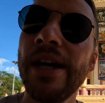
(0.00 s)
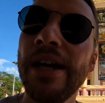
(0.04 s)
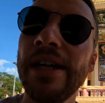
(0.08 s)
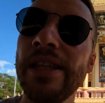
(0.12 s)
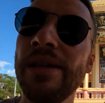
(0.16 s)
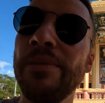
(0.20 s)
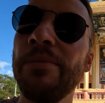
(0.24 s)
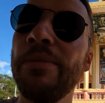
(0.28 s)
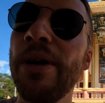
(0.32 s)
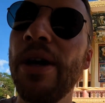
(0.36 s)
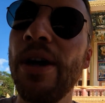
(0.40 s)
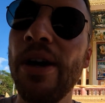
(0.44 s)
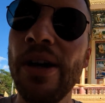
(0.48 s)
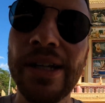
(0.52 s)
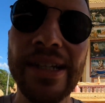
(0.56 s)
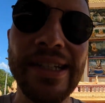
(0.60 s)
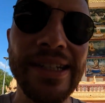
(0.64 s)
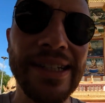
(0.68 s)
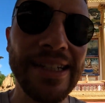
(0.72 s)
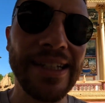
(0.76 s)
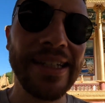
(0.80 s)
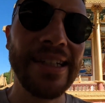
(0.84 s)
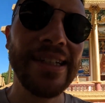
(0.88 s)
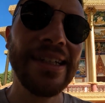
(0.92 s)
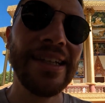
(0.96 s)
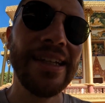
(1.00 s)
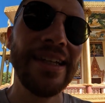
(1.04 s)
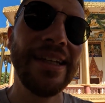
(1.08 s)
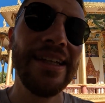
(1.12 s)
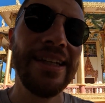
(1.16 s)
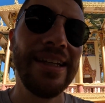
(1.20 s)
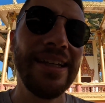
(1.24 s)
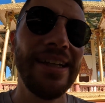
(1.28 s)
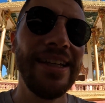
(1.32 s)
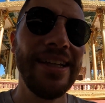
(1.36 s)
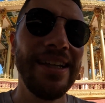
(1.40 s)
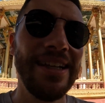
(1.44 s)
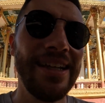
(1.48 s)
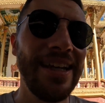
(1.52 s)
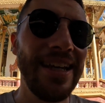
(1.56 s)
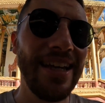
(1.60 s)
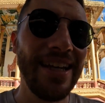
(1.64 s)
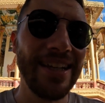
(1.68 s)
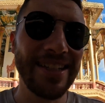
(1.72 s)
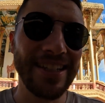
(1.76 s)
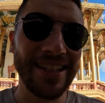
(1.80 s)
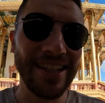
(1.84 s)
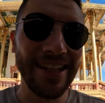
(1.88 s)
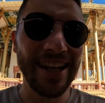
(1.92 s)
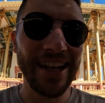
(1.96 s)
And then behind it
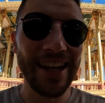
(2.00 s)
is an